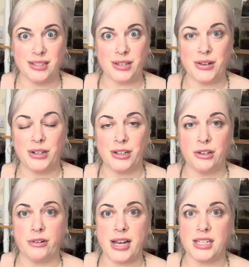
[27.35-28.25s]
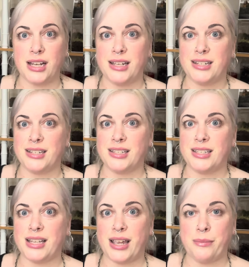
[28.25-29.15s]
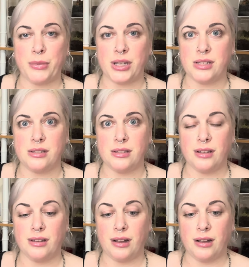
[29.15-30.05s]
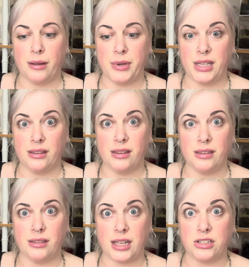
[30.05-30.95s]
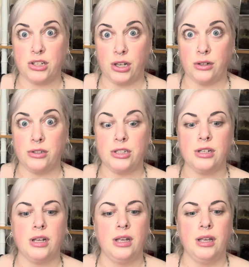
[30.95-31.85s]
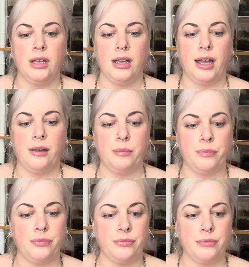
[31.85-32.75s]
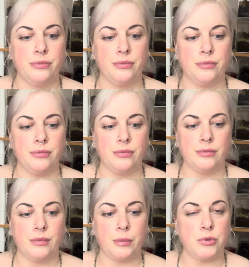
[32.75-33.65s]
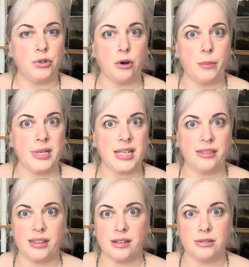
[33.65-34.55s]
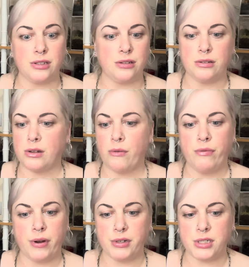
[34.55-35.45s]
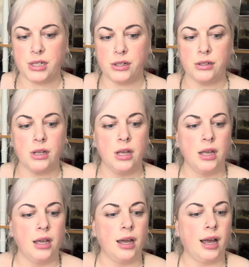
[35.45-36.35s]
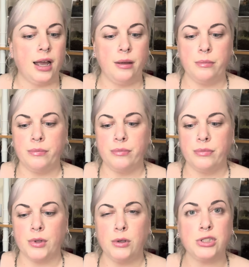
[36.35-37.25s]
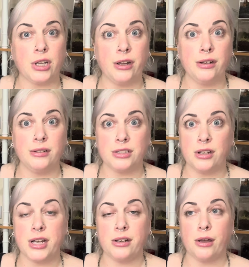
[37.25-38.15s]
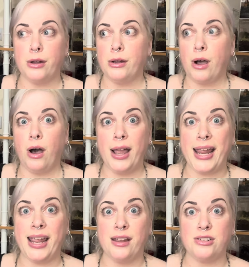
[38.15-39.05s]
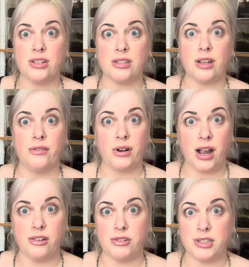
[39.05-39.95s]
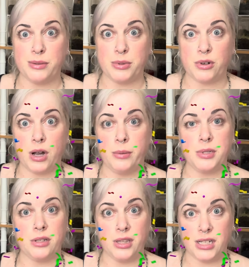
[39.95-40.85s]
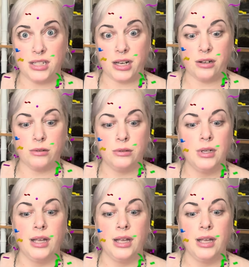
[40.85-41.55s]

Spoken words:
So congratulations to him, because I mean, that's huge. I'm sure it'll be 10,000 very soon. Also, side note, I hit just over 100 subscribers on this channel.